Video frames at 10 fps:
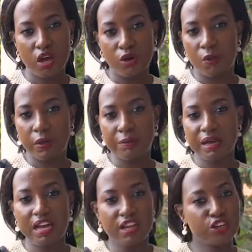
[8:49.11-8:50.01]
going
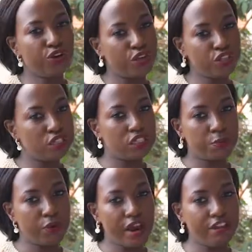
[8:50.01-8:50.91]
back, and you're going to
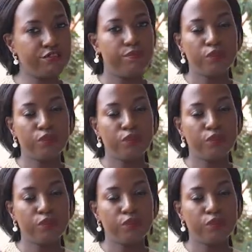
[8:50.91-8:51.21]
deprive